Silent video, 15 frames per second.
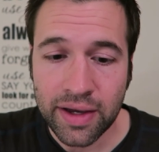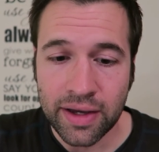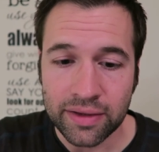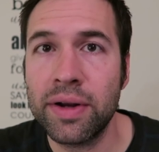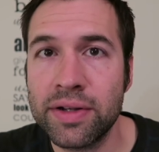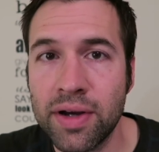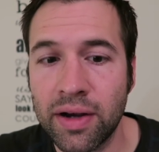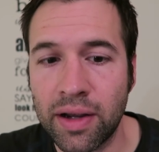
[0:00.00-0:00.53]
I
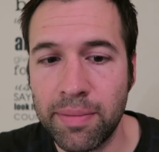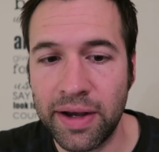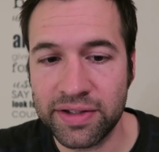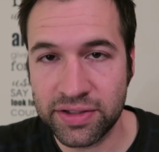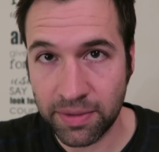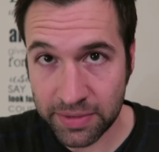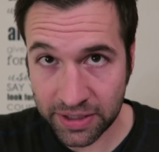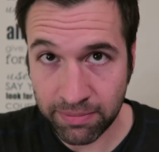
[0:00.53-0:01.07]
want to talk about
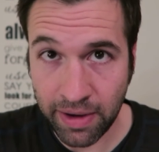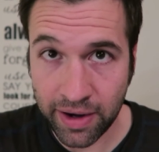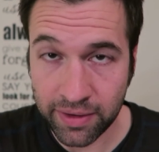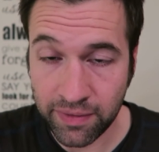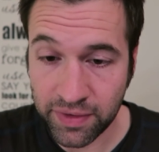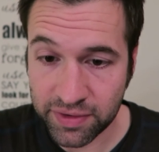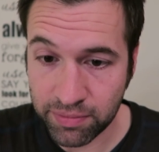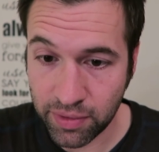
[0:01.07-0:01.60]
subject
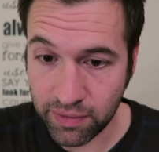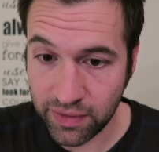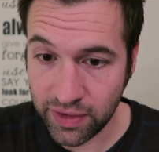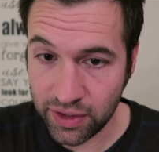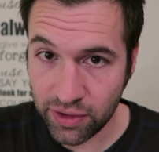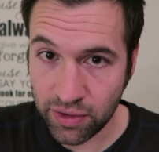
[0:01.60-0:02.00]
matter in this movie that